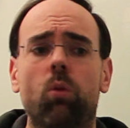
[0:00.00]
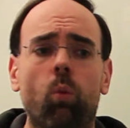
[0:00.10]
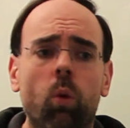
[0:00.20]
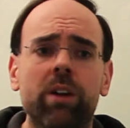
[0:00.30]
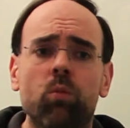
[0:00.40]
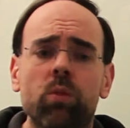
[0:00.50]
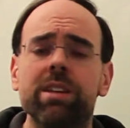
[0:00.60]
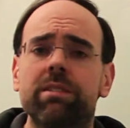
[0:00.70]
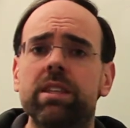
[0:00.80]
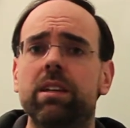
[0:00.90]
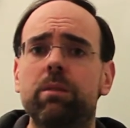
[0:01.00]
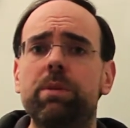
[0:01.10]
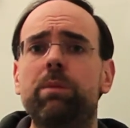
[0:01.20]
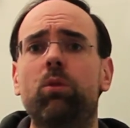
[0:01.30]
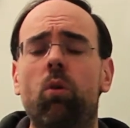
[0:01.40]
what we think
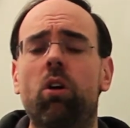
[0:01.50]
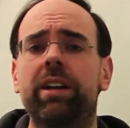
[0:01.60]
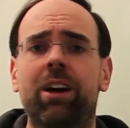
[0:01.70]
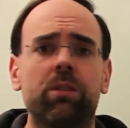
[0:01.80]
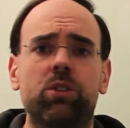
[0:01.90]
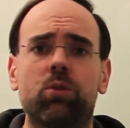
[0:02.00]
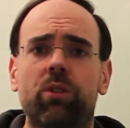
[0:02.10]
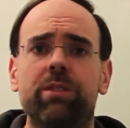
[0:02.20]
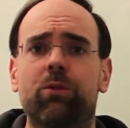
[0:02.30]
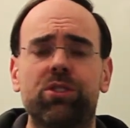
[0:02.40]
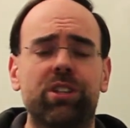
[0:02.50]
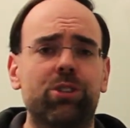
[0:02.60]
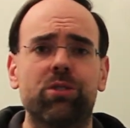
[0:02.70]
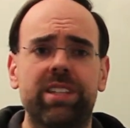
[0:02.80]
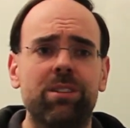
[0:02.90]
people want out of a 21st
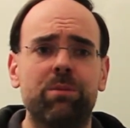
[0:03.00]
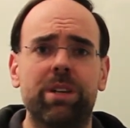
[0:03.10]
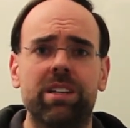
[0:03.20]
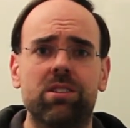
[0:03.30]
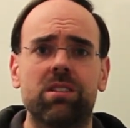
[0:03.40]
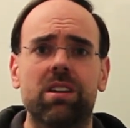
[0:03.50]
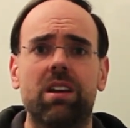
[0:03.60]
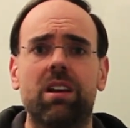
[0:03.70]
century database